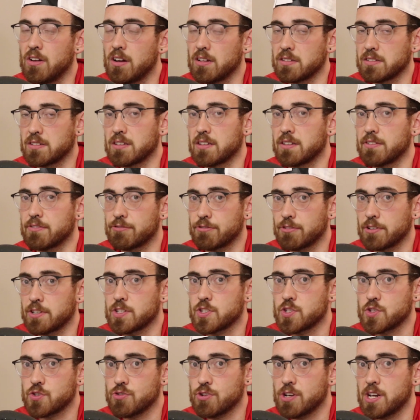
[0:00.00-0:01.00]
onto the
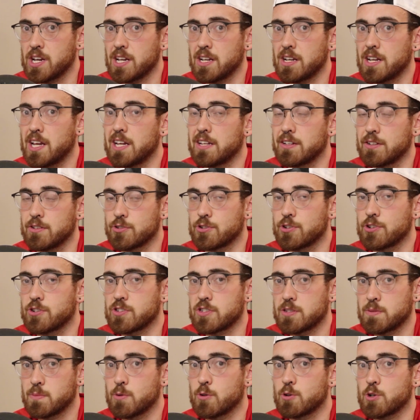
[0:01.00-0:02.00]
front straight at New
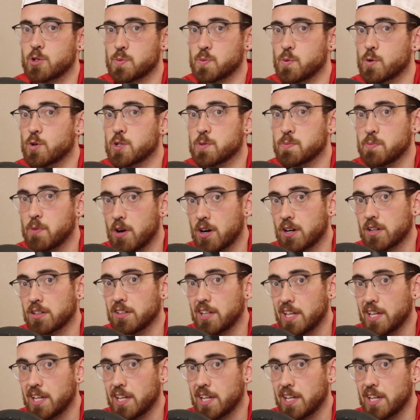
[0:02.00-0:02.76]
Jersey Motorsports Park